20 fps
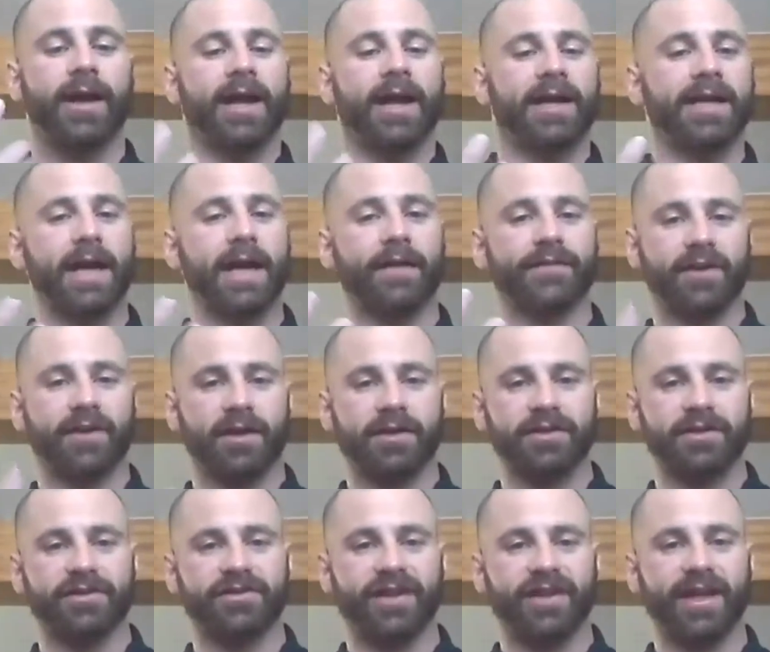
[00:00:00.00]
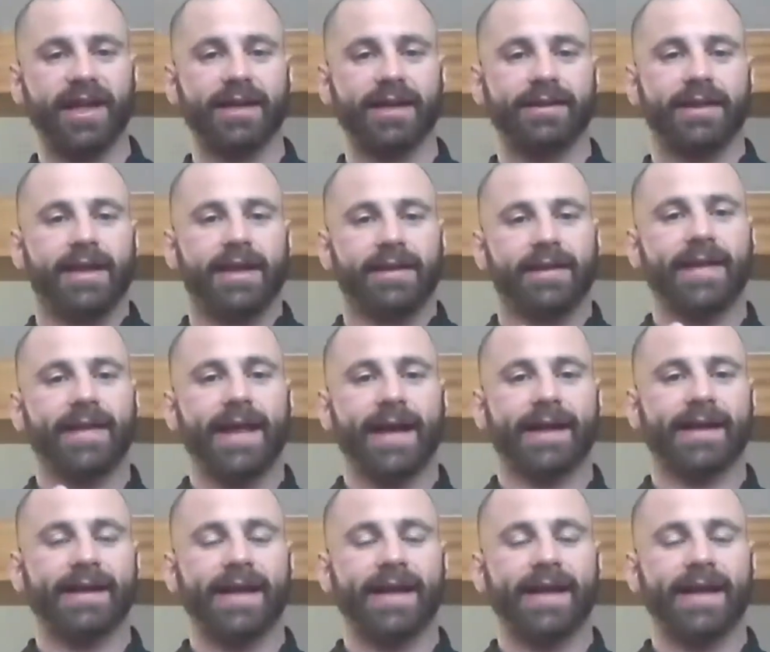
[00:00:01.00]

You have to understand that that